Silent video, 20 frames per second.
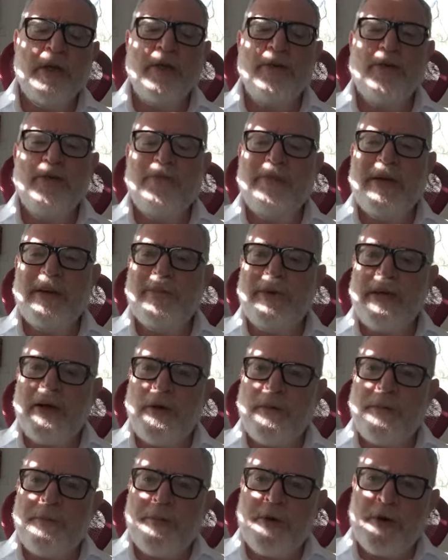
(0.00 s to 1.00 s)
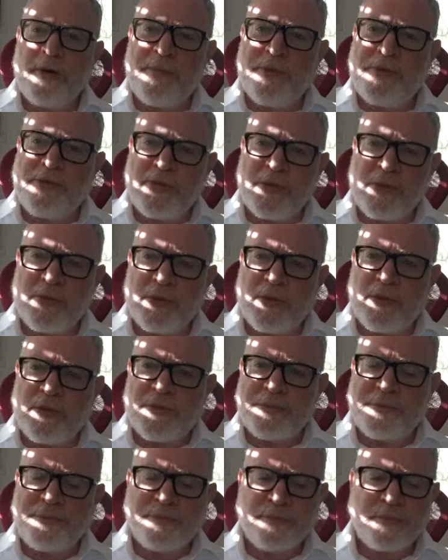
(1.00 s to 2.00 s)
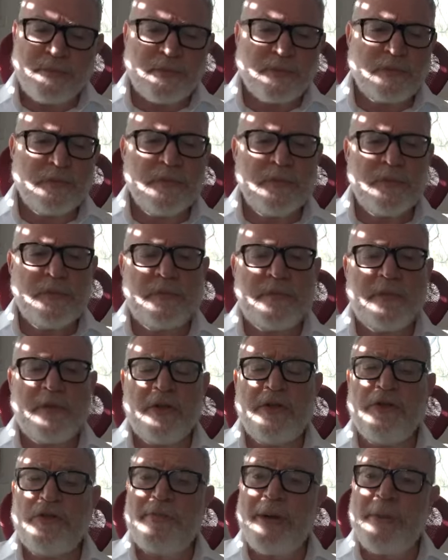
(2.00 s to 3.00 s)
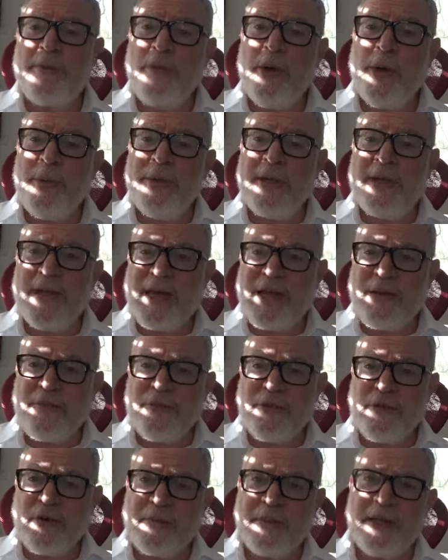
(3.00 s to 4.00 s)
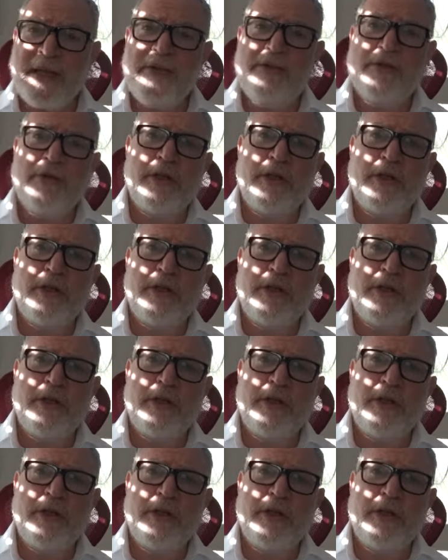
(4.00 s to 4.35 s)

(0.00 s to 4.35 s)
to remember our purpose in the world, to remember where we came from. And that's